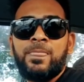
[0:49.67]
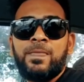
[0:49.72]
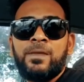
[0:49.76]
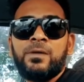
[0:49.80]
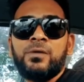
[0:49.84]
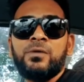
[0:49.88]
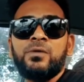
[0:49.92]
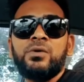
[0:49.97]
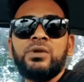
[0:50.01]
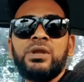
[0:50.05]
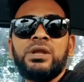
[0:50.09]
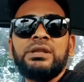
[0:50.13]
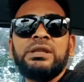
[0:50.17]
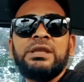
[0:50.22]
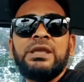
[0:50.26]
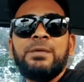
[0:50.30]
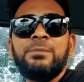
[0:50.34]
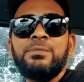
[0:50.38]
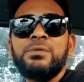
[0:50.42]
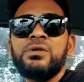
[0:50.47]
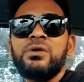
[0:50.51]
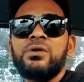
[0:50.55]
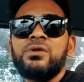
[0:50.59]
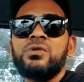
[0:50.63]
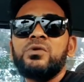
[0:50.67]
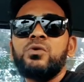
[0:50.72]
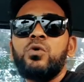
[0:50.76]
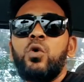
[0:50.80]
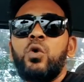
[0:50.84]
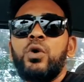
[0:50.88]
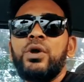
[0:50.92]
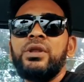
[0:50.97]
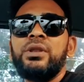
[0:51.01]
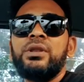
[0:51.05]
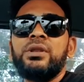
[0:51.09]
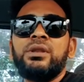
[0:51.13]
you know, that keeps us
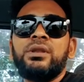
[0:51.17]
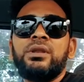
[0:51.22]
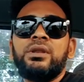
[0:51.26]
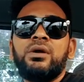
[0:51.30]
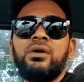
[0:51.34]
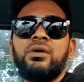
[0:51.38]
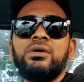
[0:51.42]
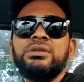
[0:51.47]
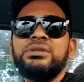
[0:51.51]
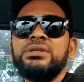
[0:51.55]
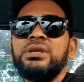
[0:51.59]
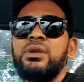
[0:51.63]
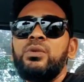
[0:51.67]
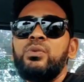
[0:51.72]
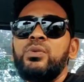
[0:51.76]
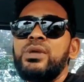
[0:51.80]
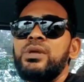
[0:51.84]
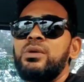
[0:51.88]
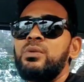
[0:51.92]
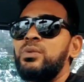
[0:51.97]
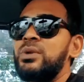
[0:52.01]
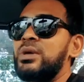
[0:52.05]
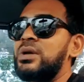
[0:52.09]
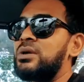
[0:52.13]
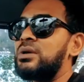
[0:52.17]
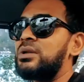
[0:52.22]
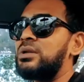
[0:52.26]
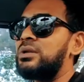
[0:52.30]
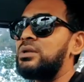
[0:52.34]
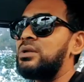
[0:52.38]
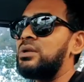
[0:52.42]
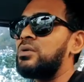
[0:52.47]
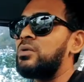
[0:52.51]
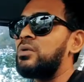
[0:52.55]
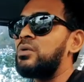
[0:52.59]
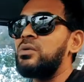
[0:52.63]
going until we, we could,
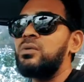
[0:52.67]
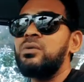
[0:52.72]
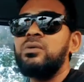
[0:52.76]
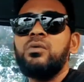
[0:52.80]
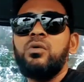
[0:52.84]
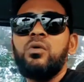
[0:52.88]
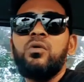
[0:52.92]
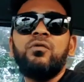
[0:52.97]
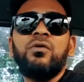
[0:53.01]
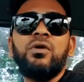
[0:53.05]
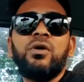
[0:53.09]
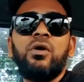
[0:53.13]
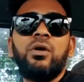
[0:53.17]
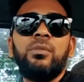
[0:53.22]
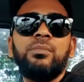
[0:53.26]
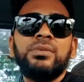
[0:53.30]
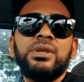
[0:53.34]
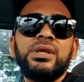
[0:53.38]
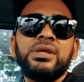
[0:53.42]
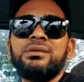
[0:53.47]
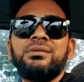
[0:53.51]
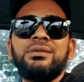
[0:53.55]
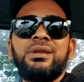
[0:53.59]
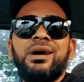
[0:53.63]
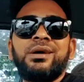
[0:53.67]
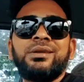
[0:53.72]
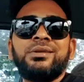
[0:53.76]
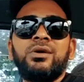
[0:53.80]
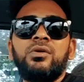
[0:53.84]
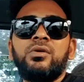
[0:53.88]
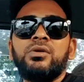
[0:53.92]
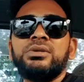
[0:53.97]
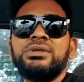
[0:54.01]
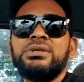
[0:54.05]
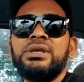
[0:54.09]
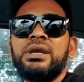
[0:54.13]
you know, overcome this
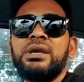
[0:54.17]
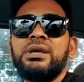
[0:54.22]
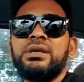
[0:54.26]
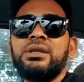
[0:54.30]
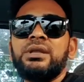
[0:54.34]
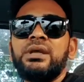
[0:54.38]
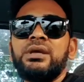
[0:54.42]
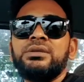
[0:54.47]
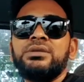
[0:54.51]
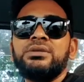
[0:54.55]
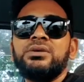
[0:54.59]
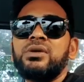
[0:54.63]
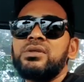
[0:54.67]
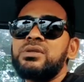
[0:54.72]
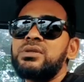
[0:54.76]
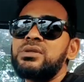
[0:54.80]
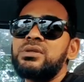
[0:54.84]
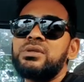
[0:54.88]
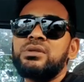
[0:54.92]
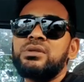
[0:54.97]
lockdown thing and, and just